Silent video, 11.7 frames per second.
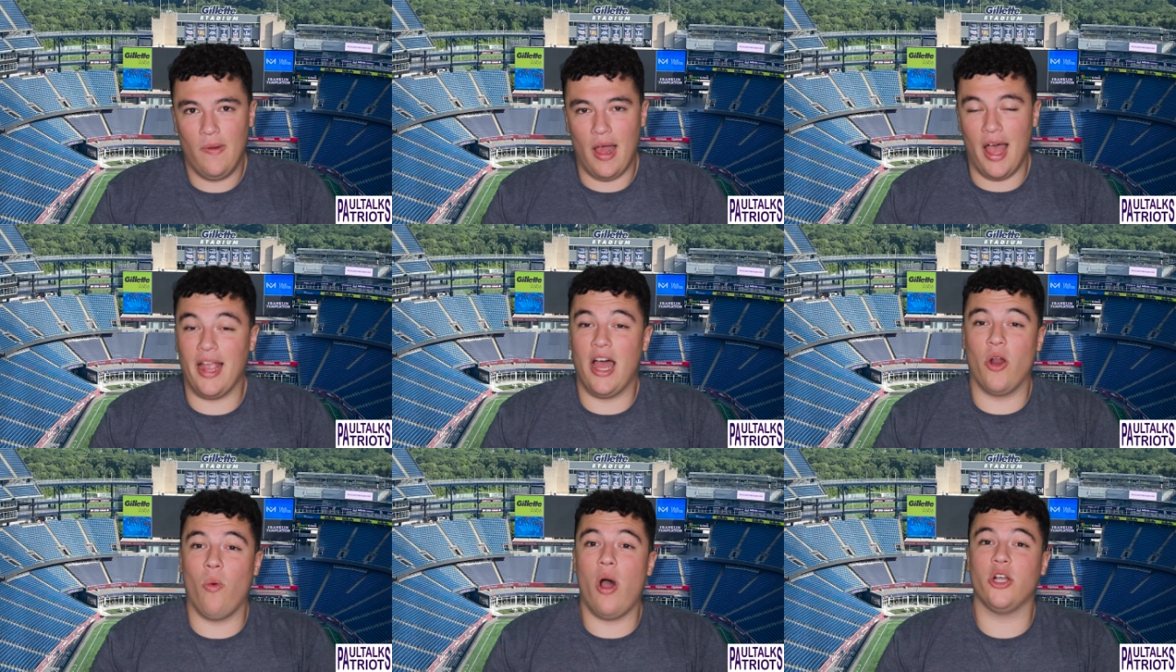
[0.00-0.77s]
I
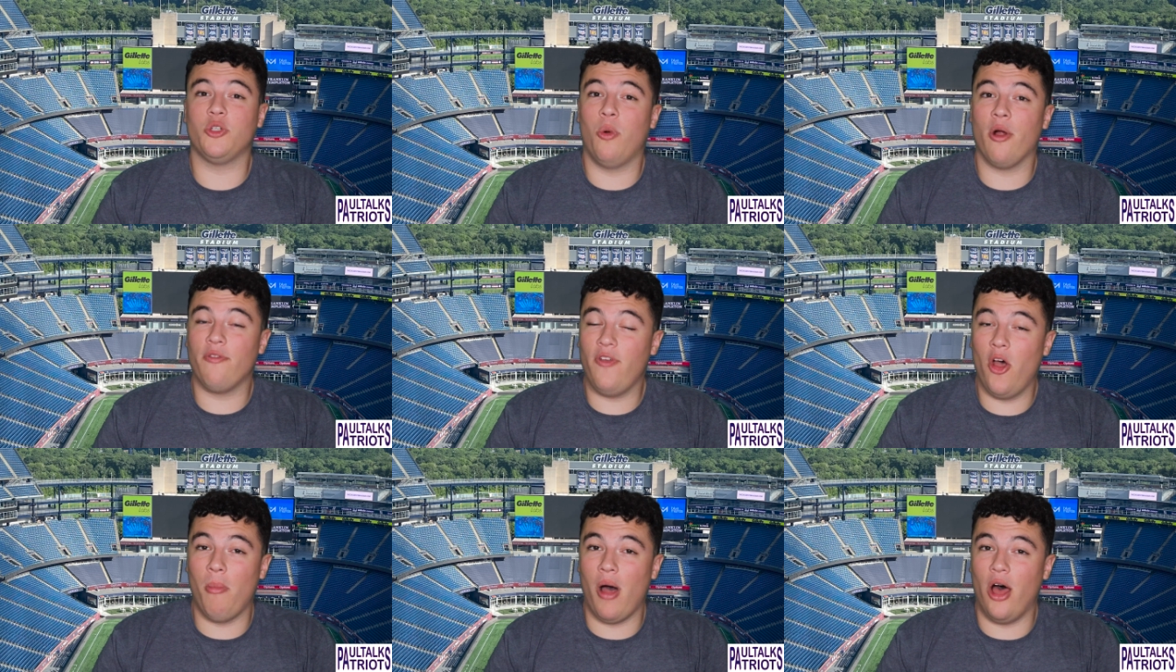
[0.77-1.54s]
got to watch more
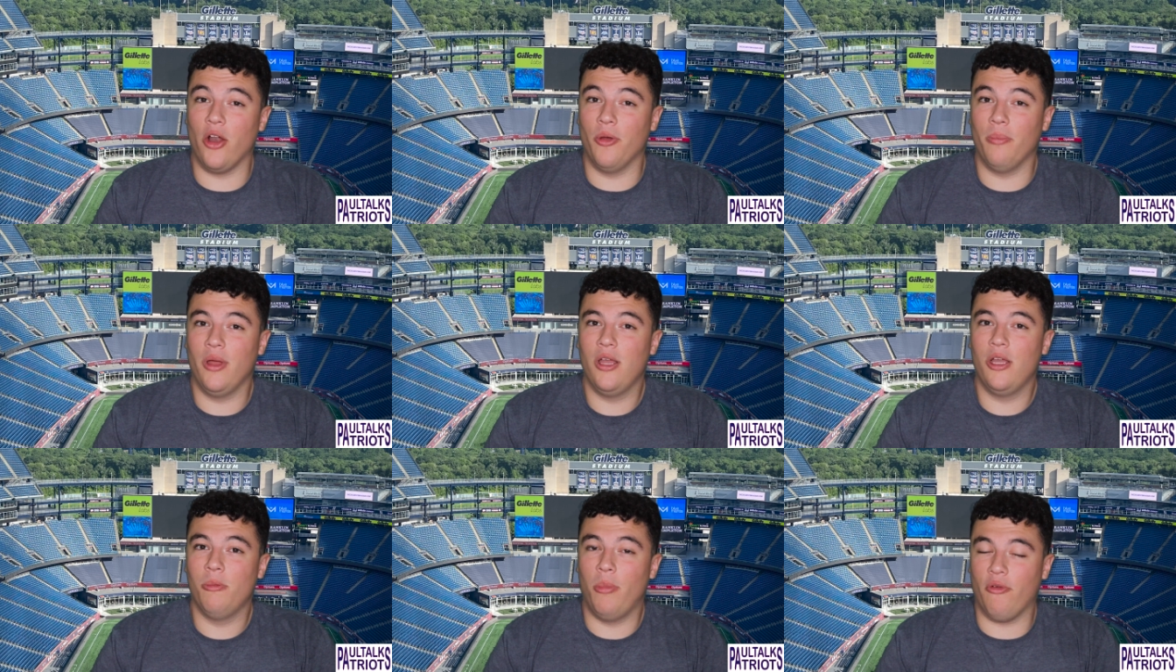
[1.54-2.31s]
film on him,
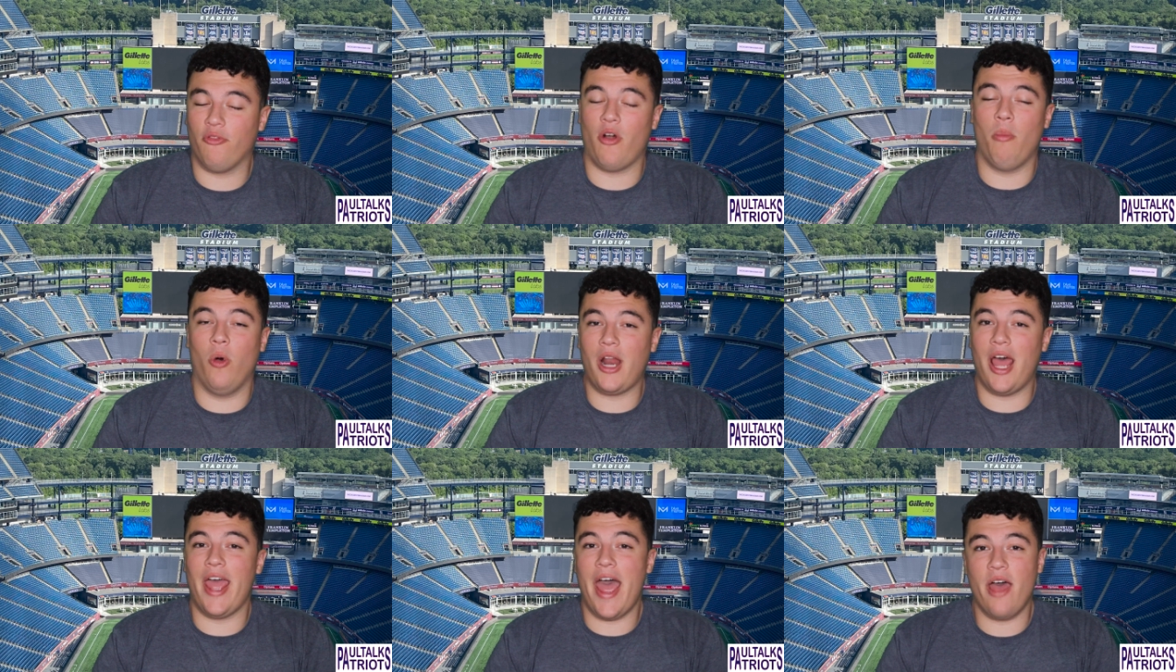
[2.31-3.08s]
but from what
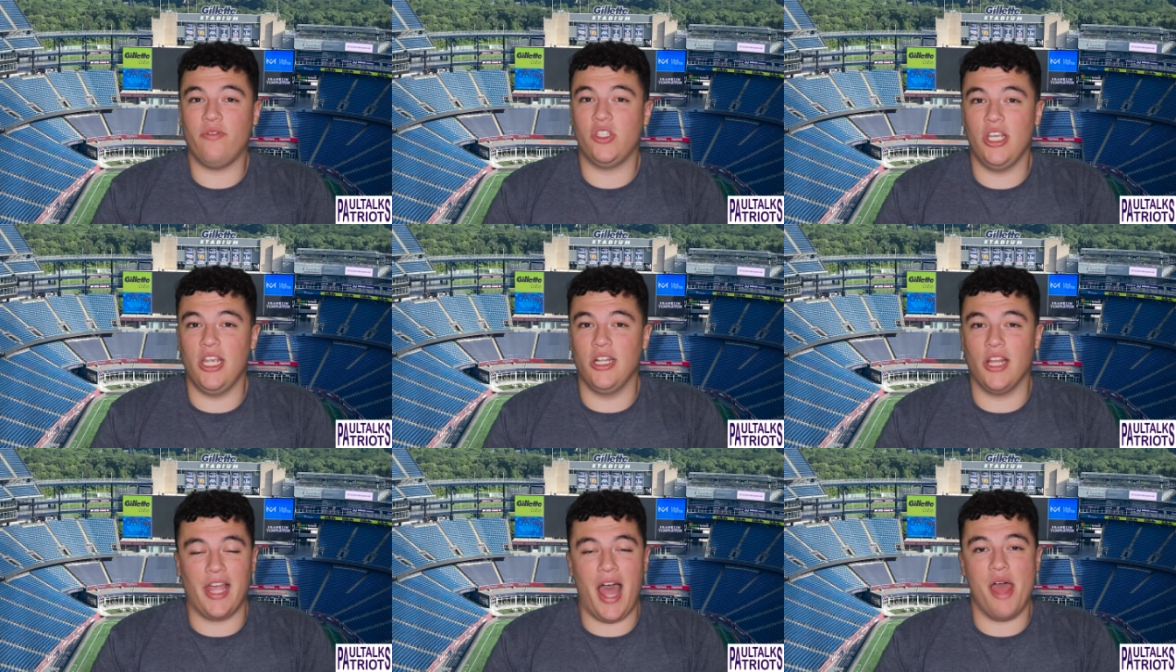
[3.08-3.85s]
I have seen,
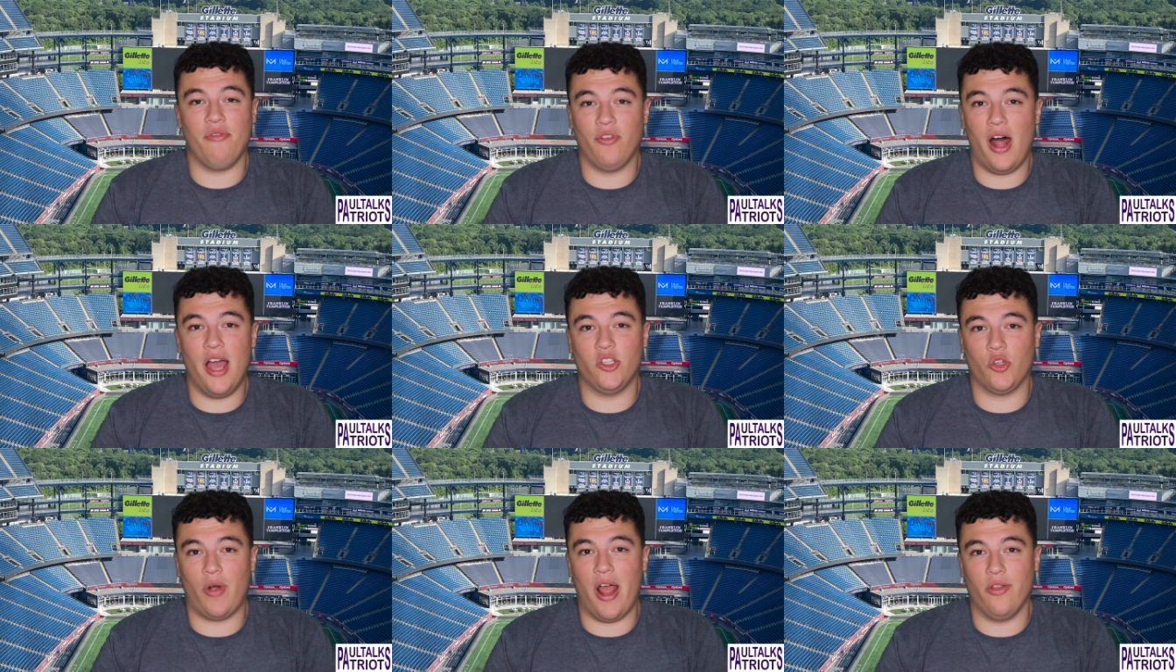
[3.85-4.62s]
the guy flies
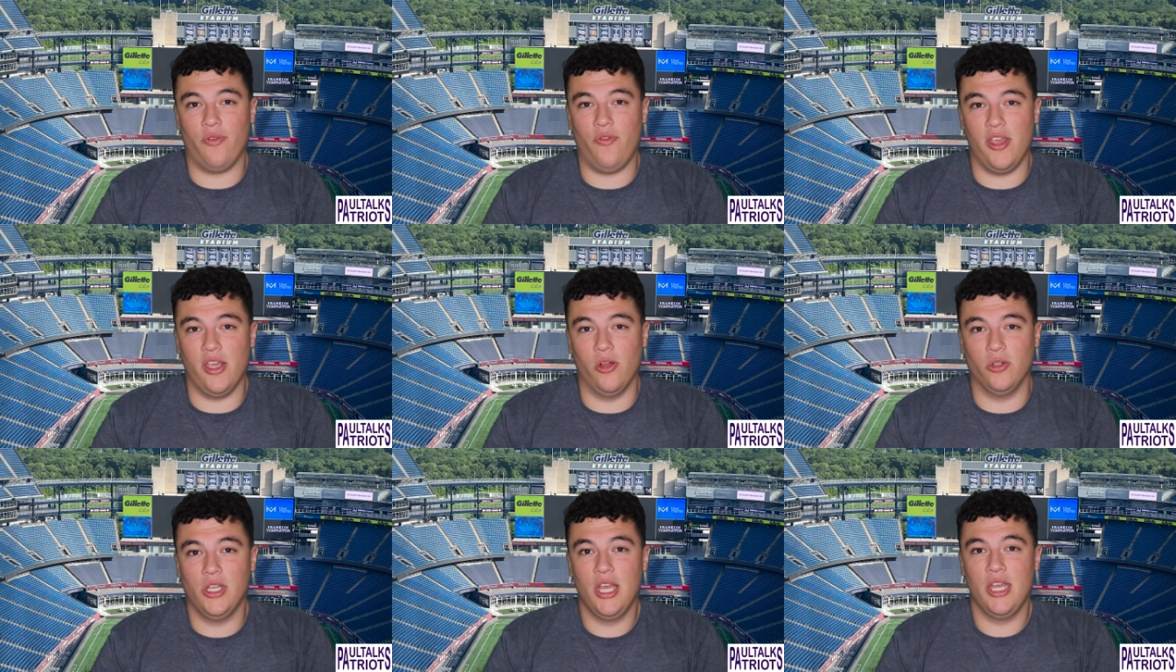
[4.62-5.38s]
around the
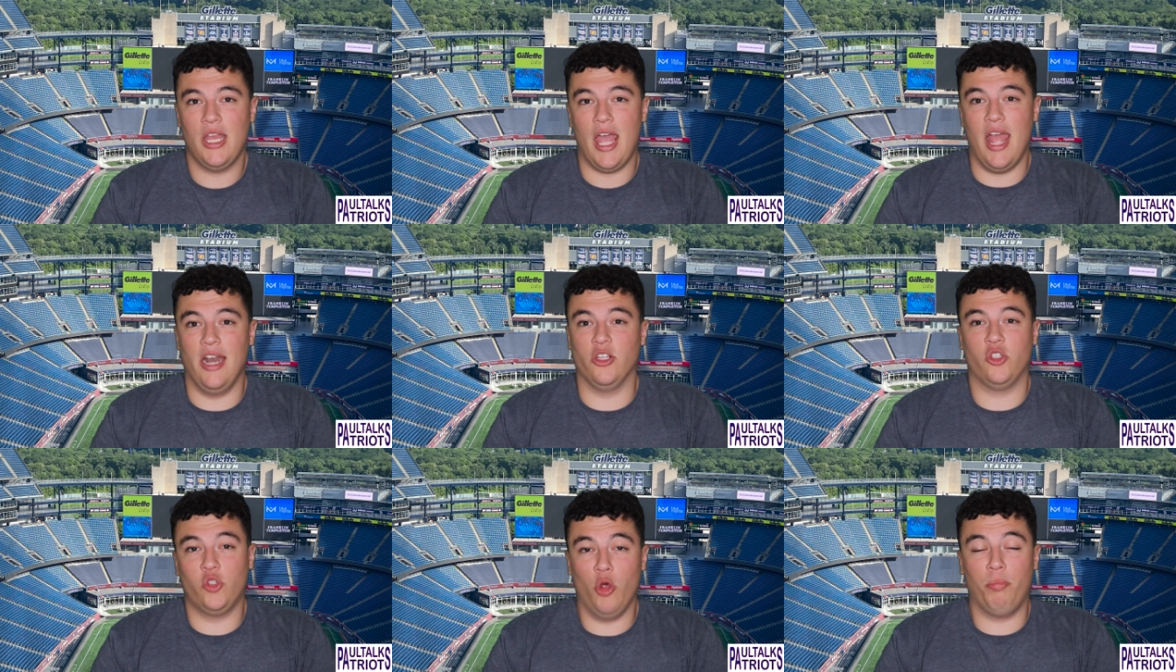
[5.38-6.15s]
field and
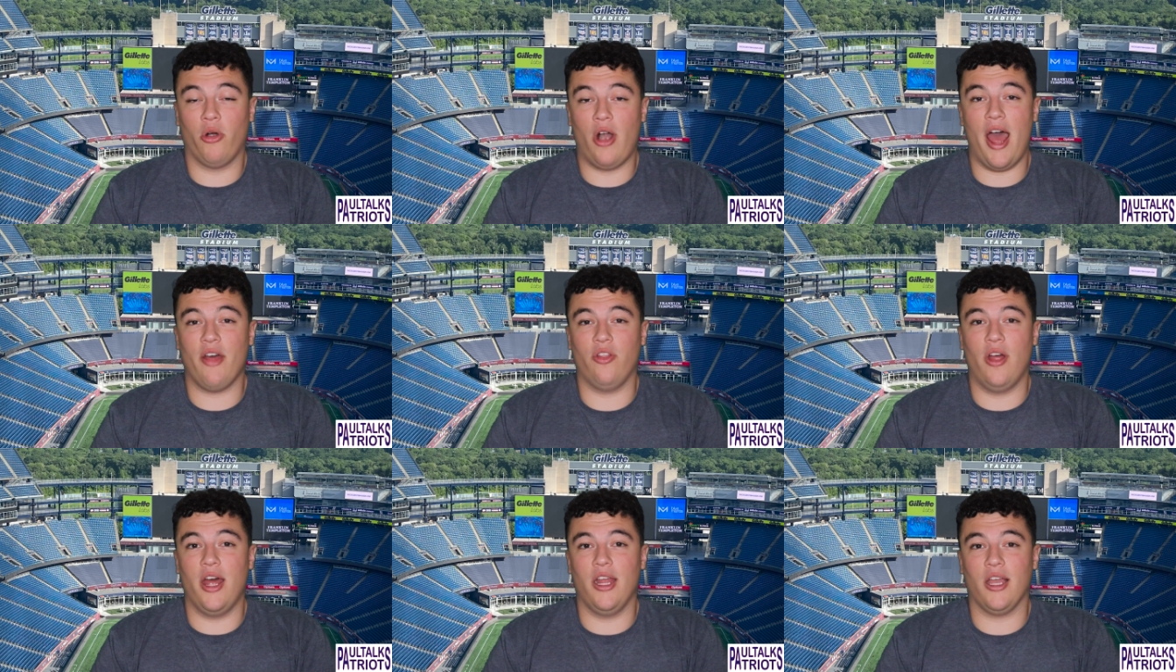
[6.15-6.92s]
is super
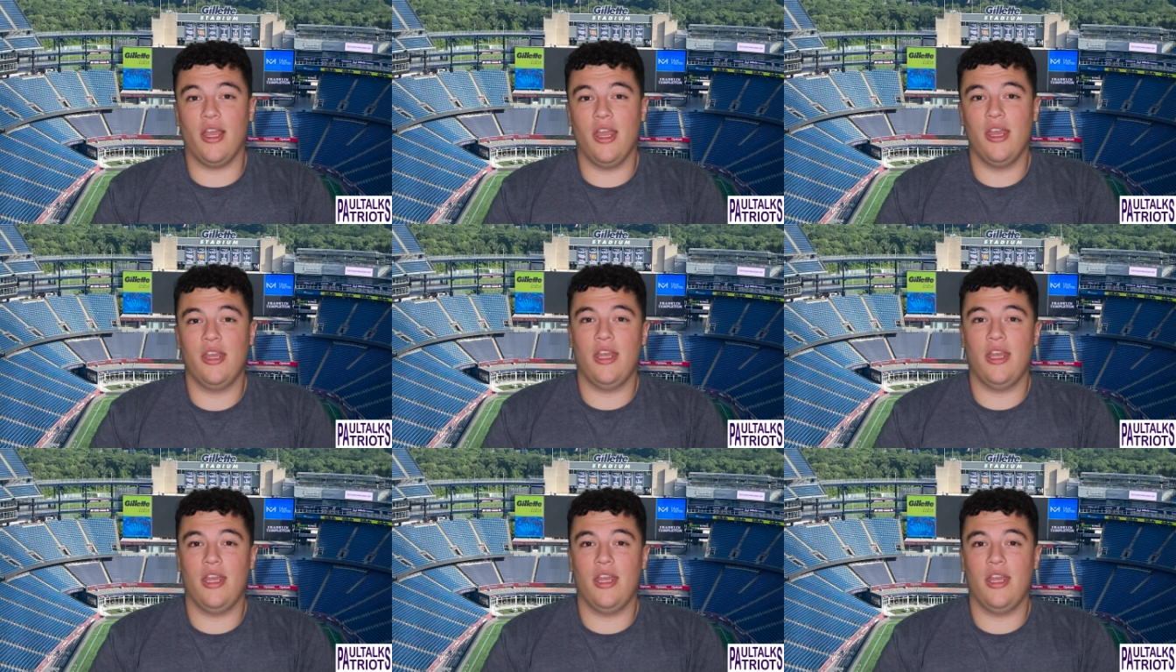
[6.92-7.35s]
athletic